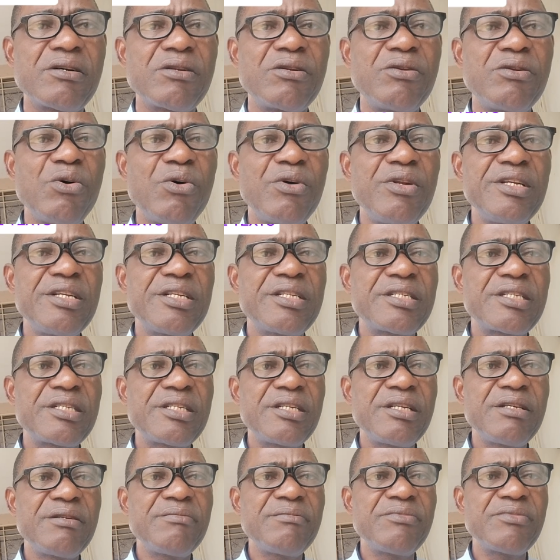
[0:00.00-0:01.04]
Know the
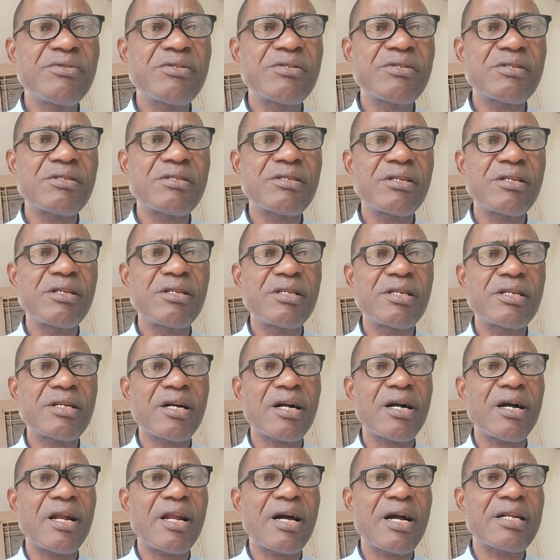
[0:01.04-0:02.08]
themes, the
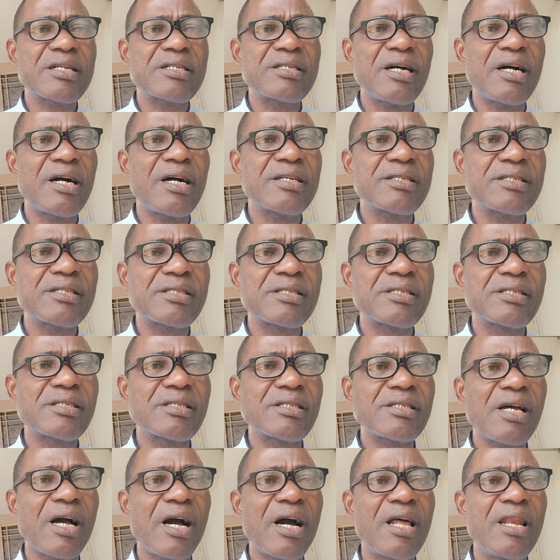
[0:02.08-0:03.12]

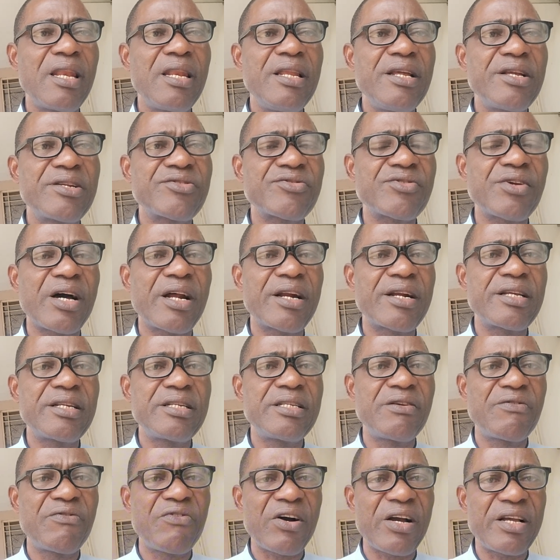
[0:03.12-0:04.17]
characters, and literary
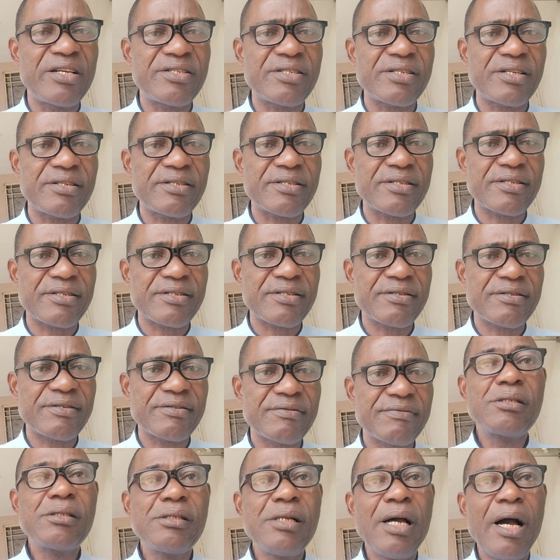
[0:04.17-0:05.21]
devices.
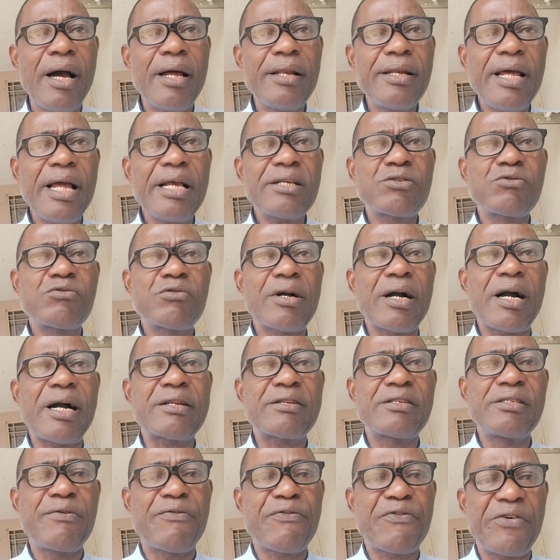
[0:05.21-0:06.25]
Now let's look
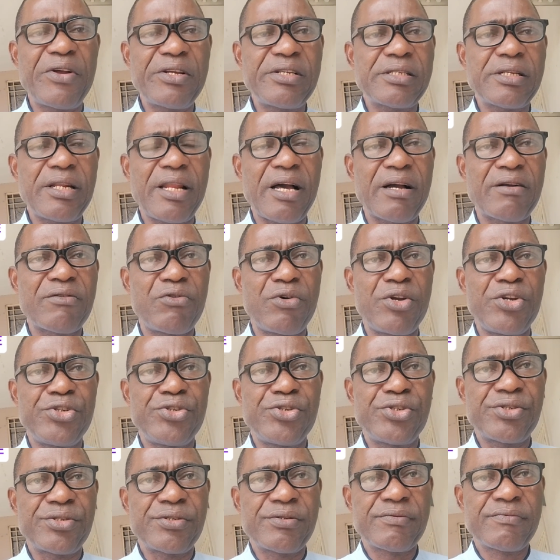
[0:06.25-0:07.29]
at the French
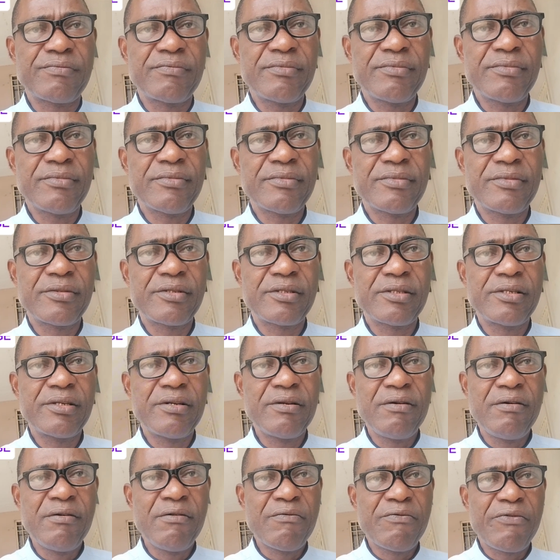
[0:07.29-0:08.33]
language.
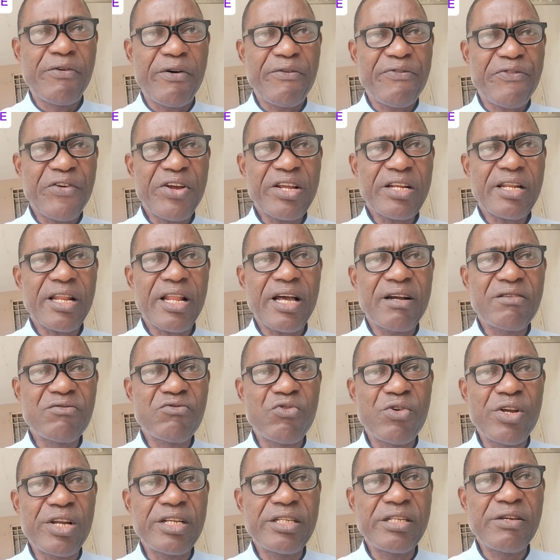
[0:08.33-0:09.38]
For French
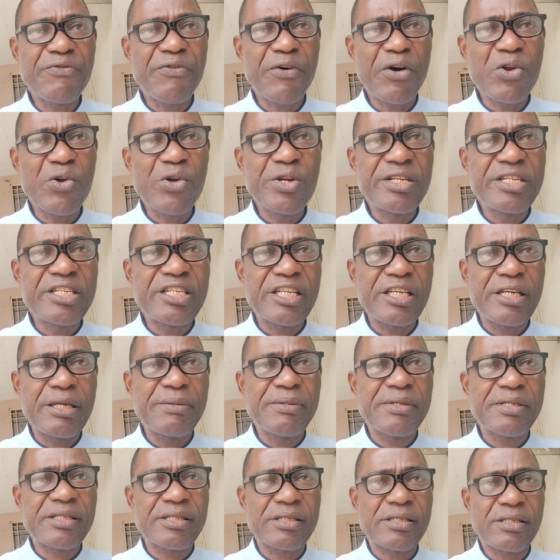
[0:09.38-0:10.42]
language, the following
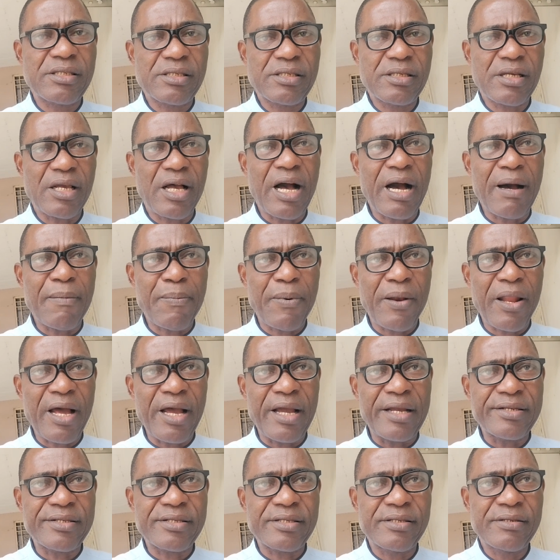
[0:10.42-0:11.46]
tips
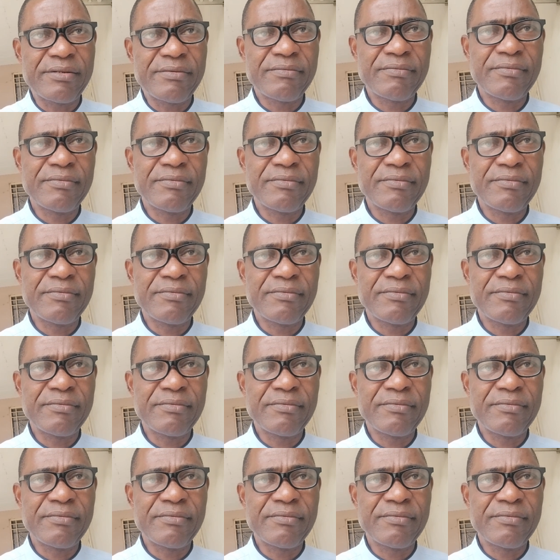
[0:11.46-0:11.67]
applies.